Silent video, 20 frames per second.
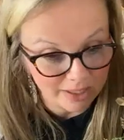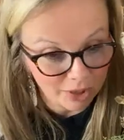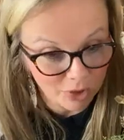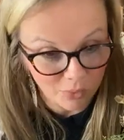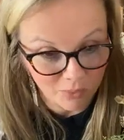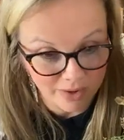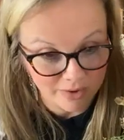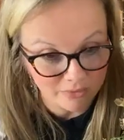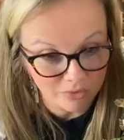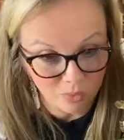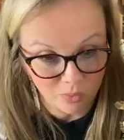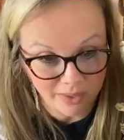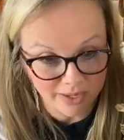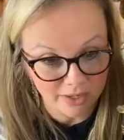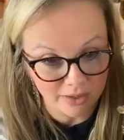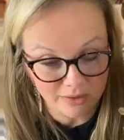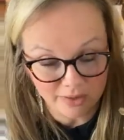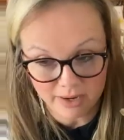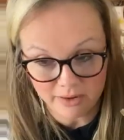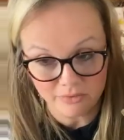whoever,
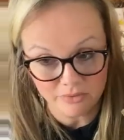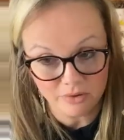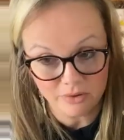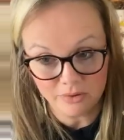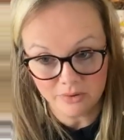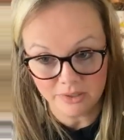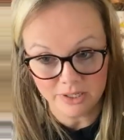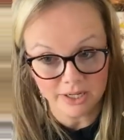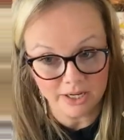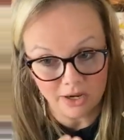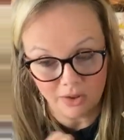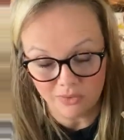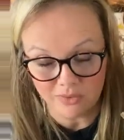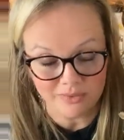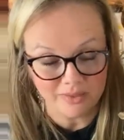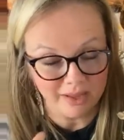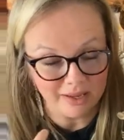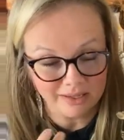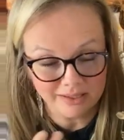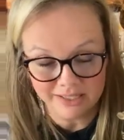wherever, you know the
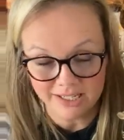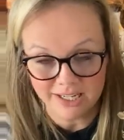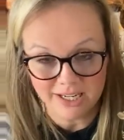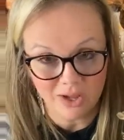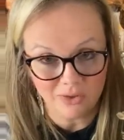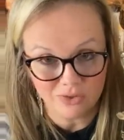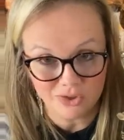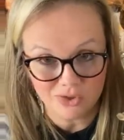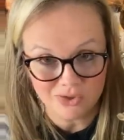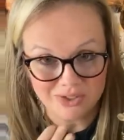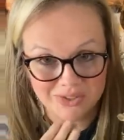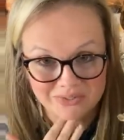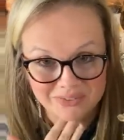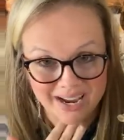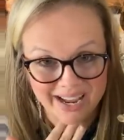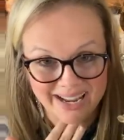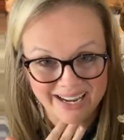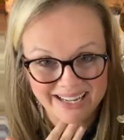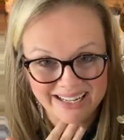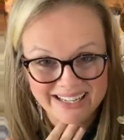thing. You know the drill,
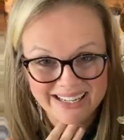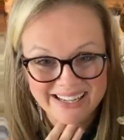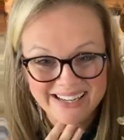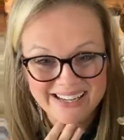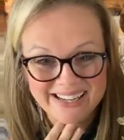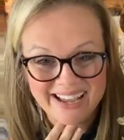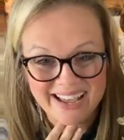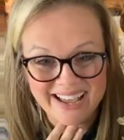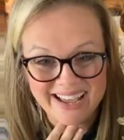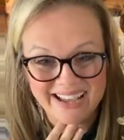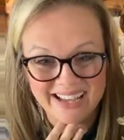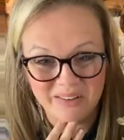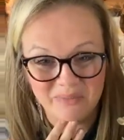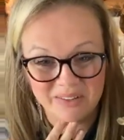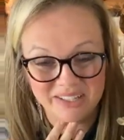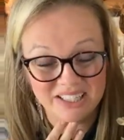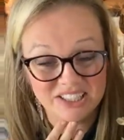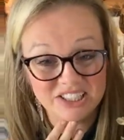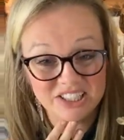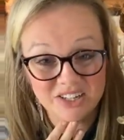right?
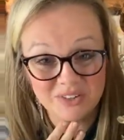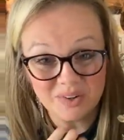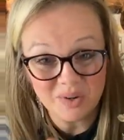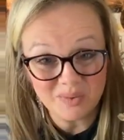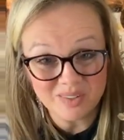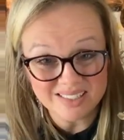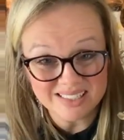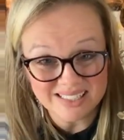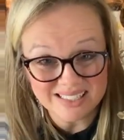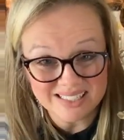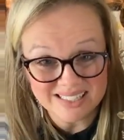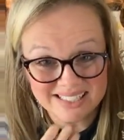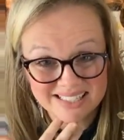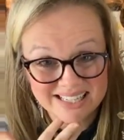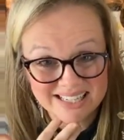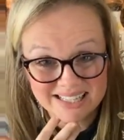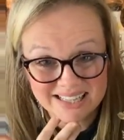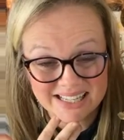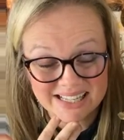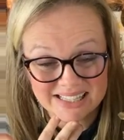Because you don't always get to
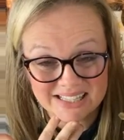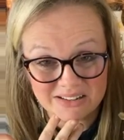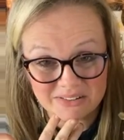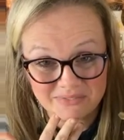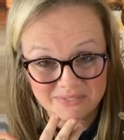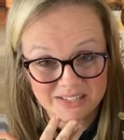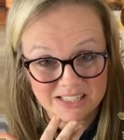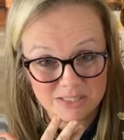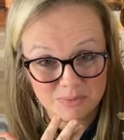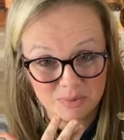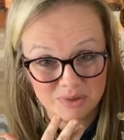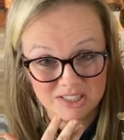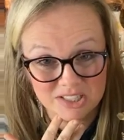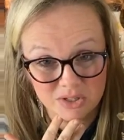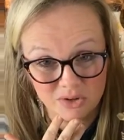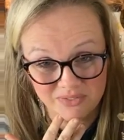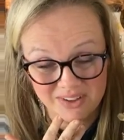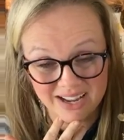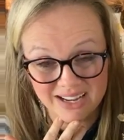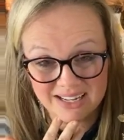see things on Facebook.
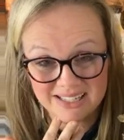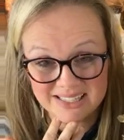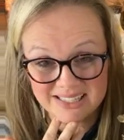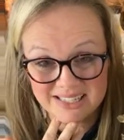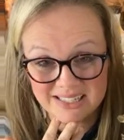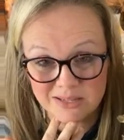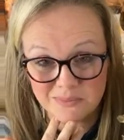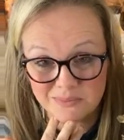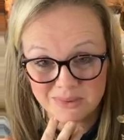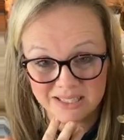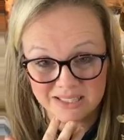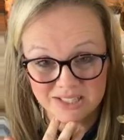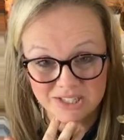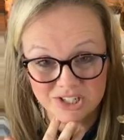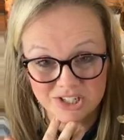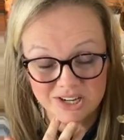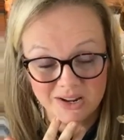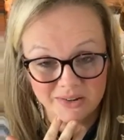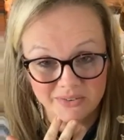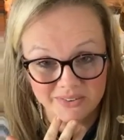So if I can send a
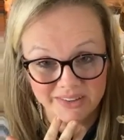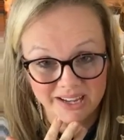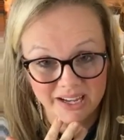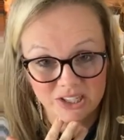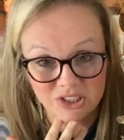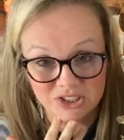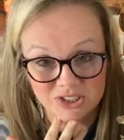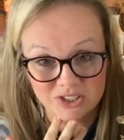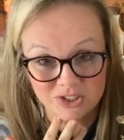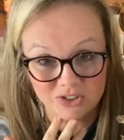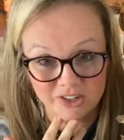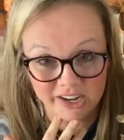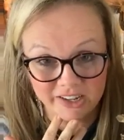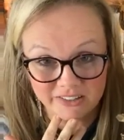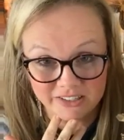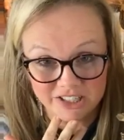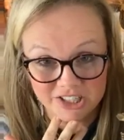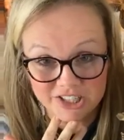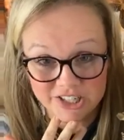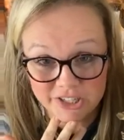message notification
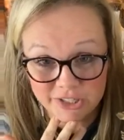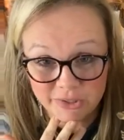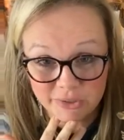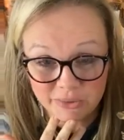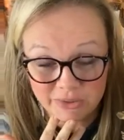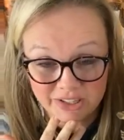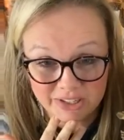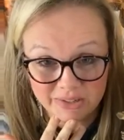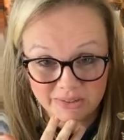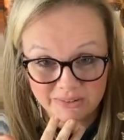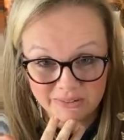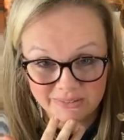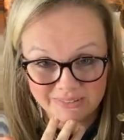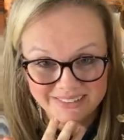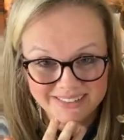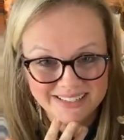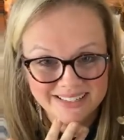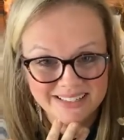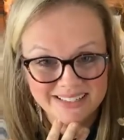directly to you,